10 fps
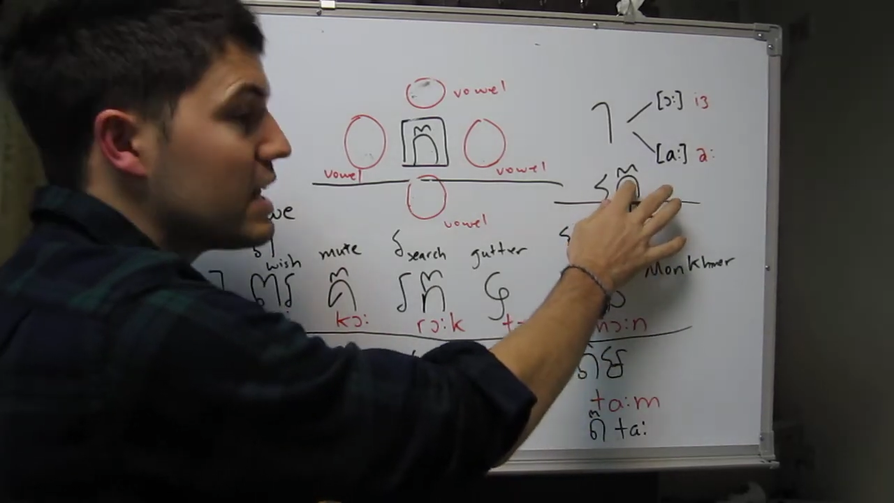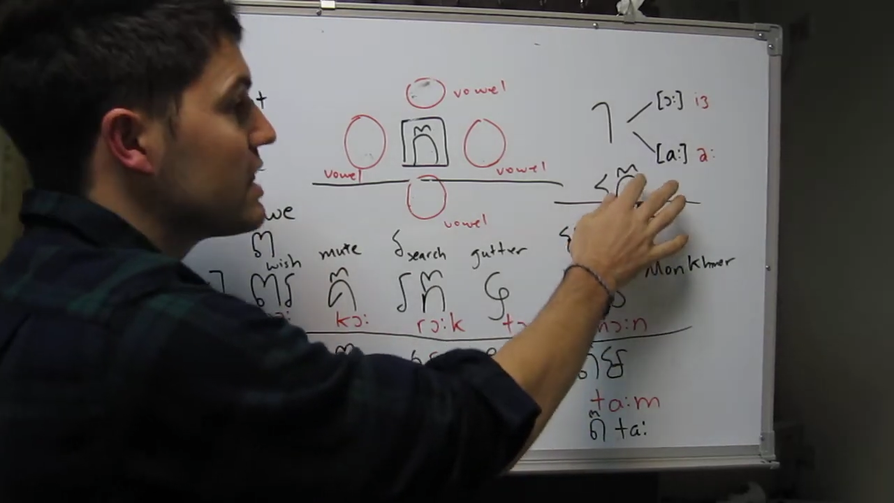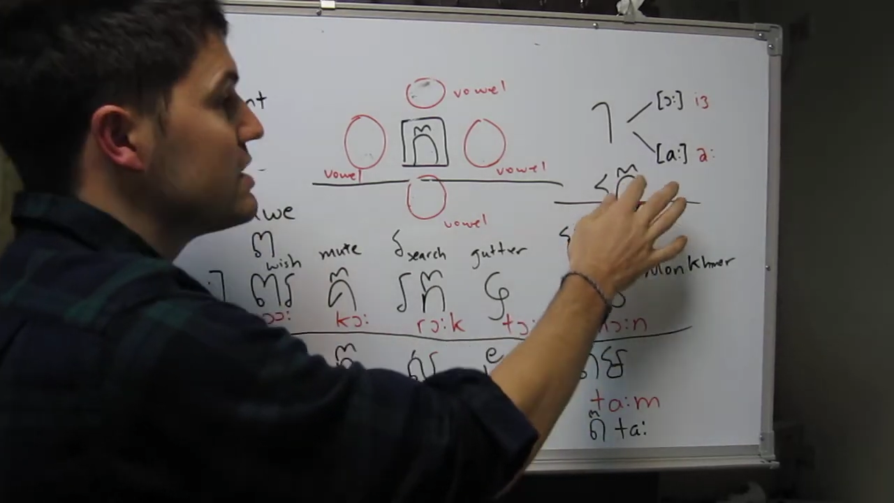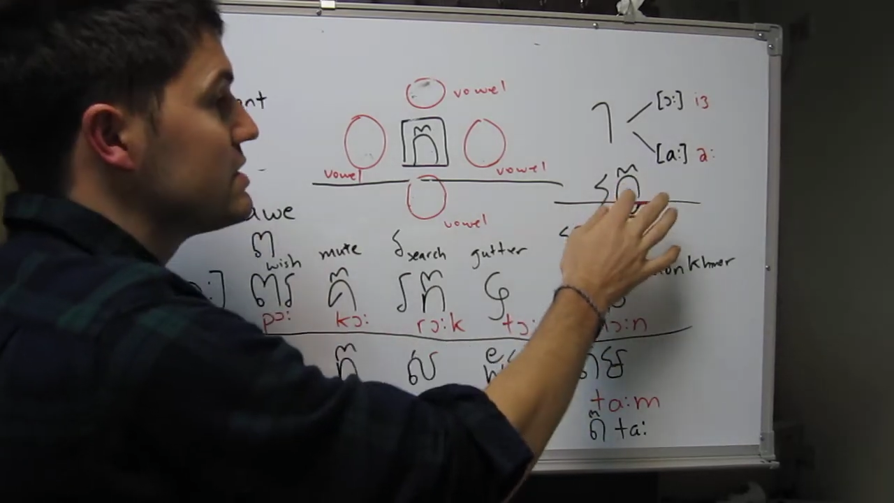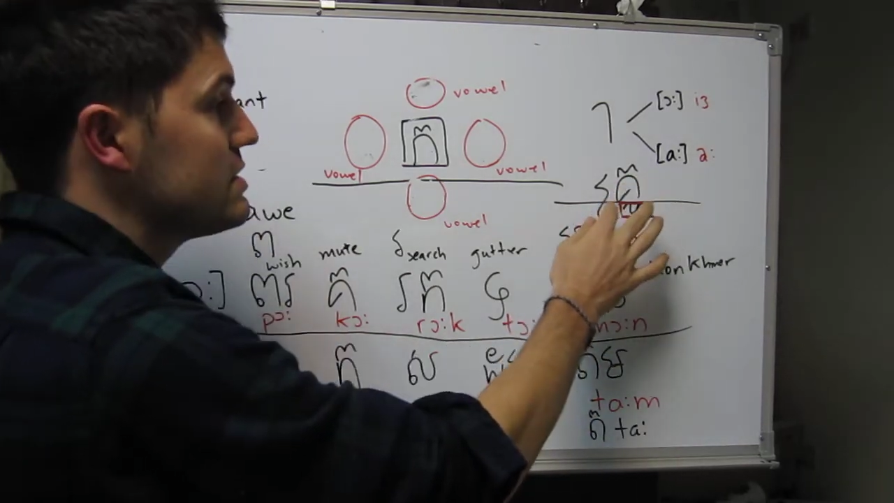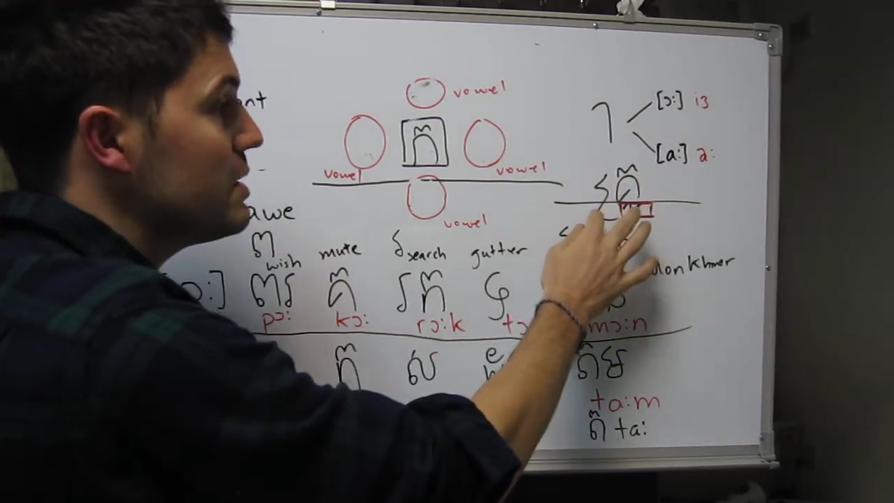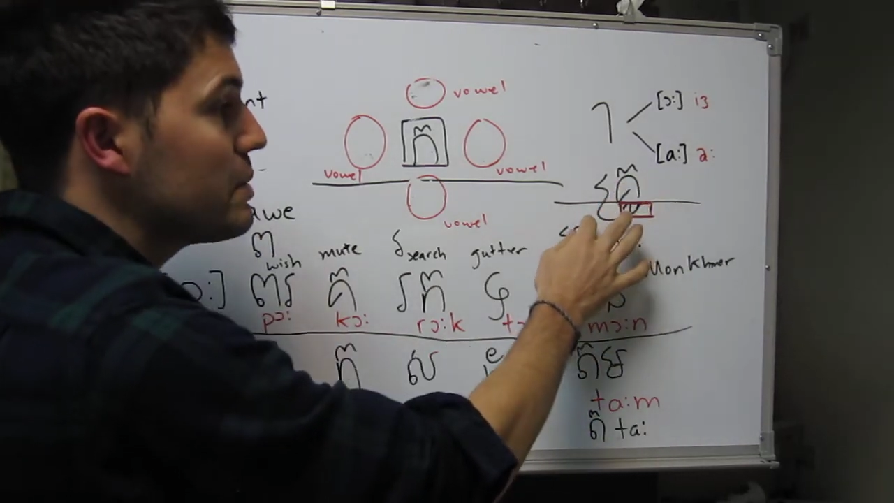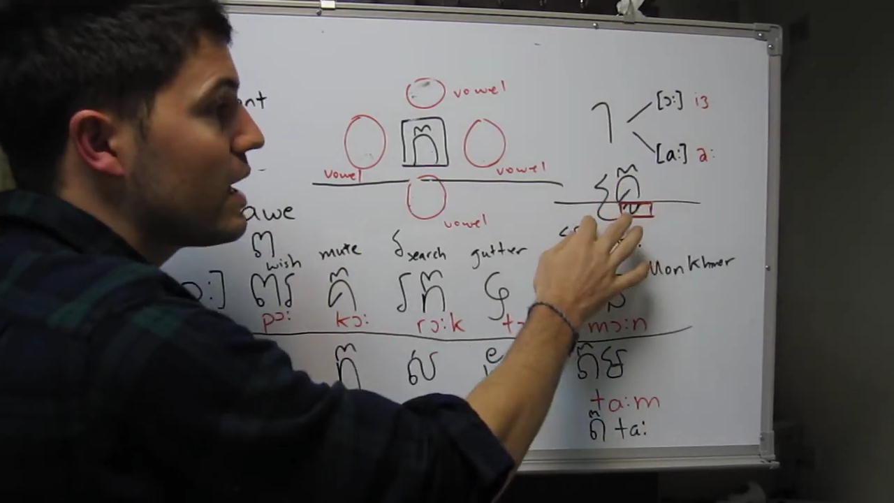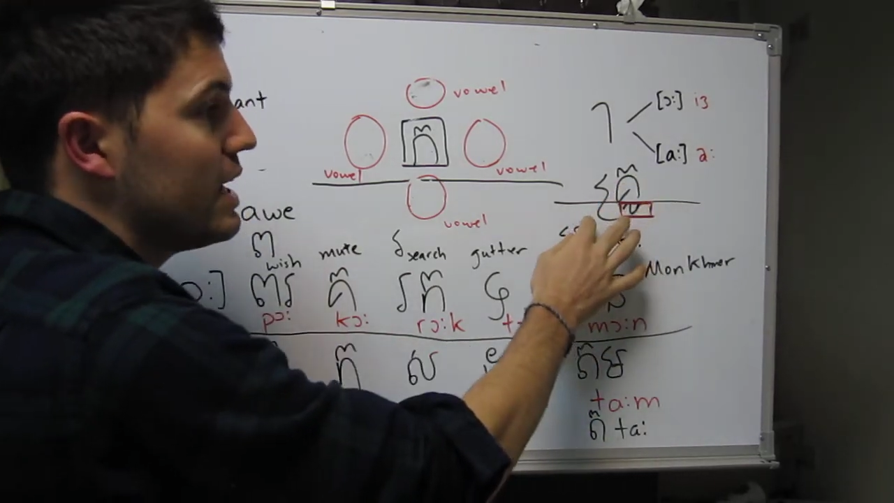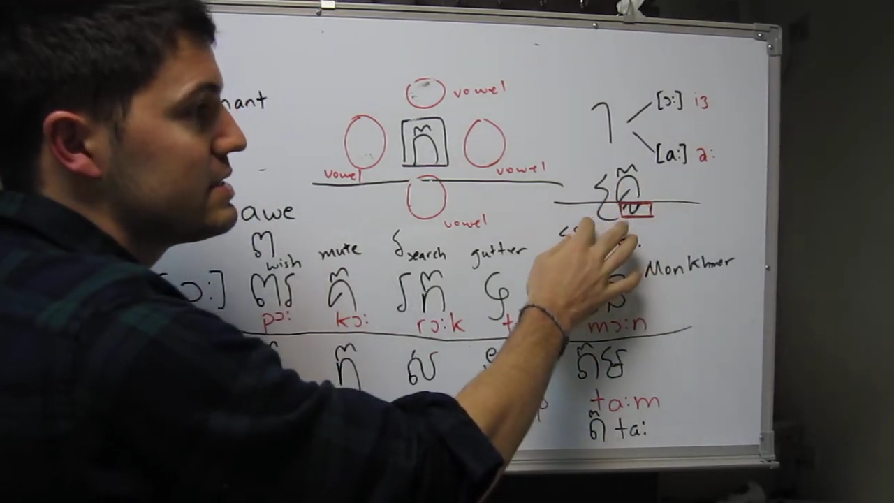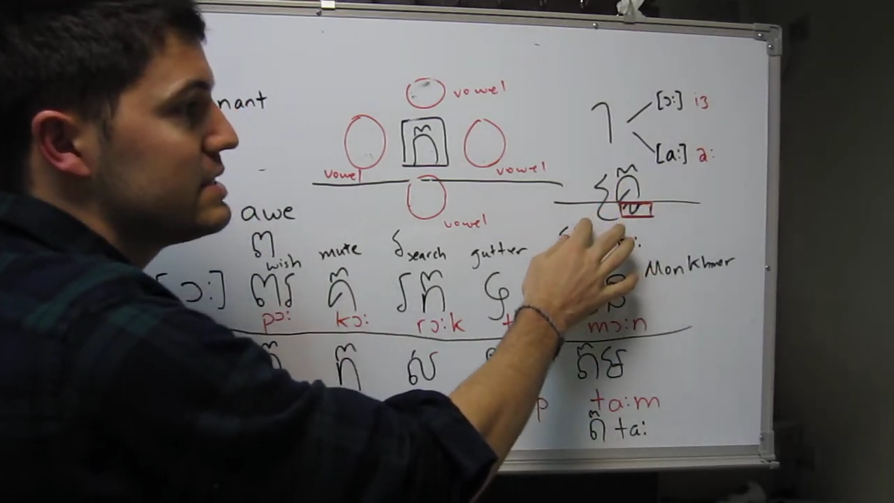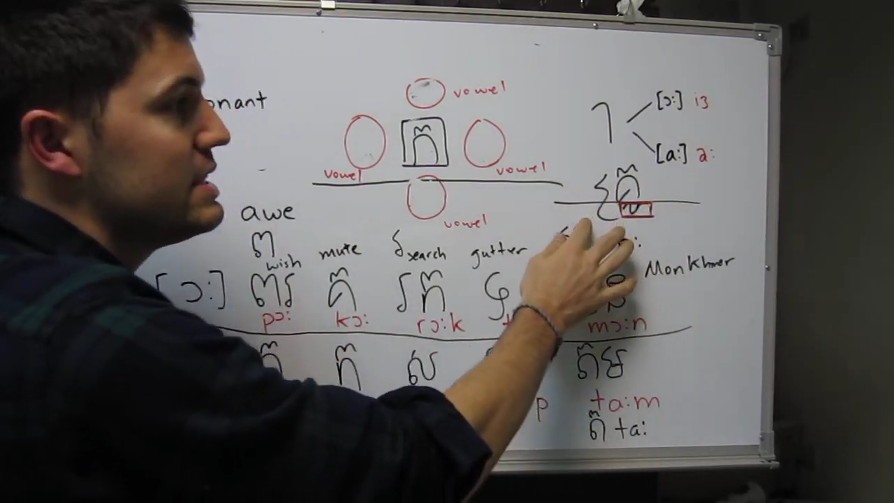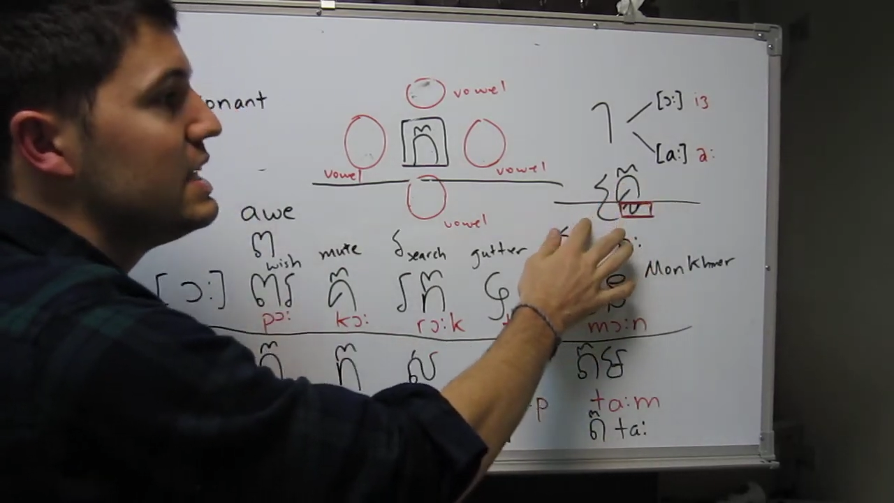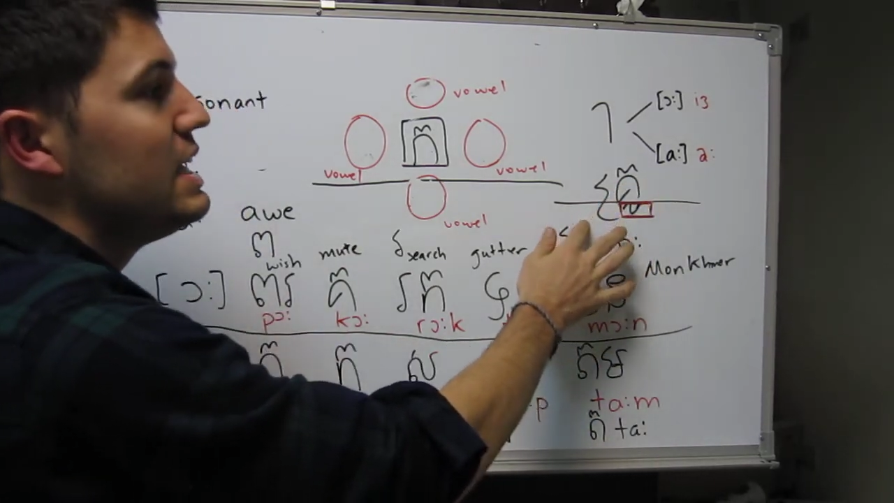the subconsonant.